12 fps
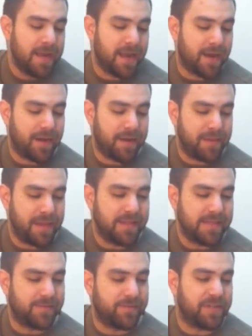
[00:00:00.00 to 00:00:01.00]
Now I made
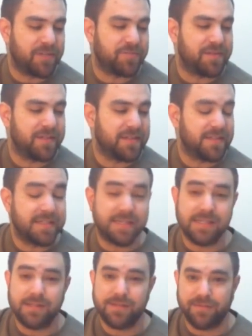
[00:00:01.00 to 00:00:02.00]
this arrangement and this
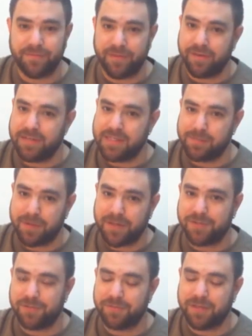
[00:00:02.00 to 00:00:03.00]
is very
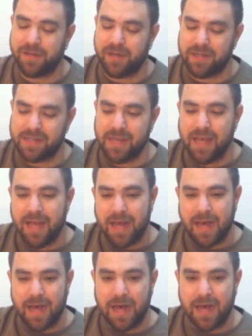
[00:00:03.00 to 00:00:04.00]
special because
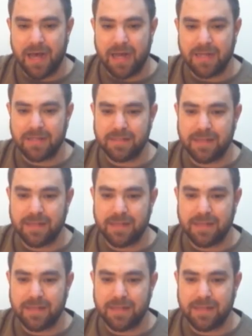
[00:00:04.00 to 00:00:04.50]
uh,